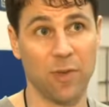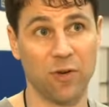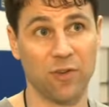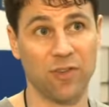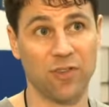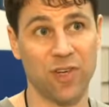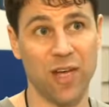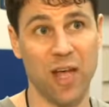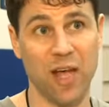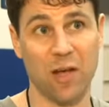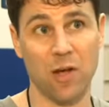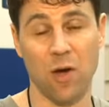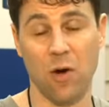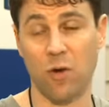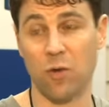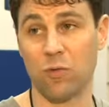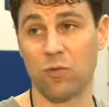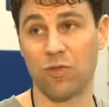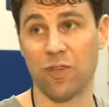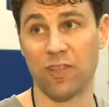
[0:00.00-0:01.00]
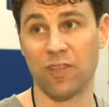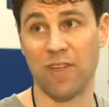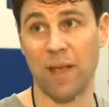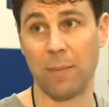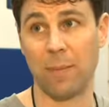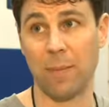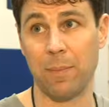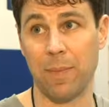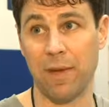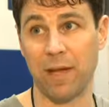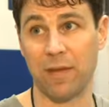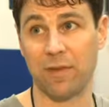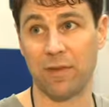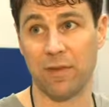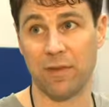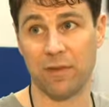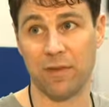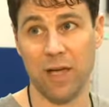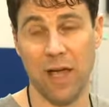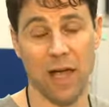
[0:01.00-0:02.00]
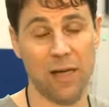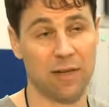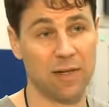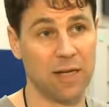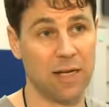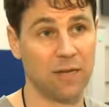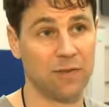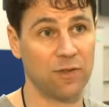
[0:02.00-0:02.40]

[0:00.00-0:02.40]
their who's accepted bids to CIT,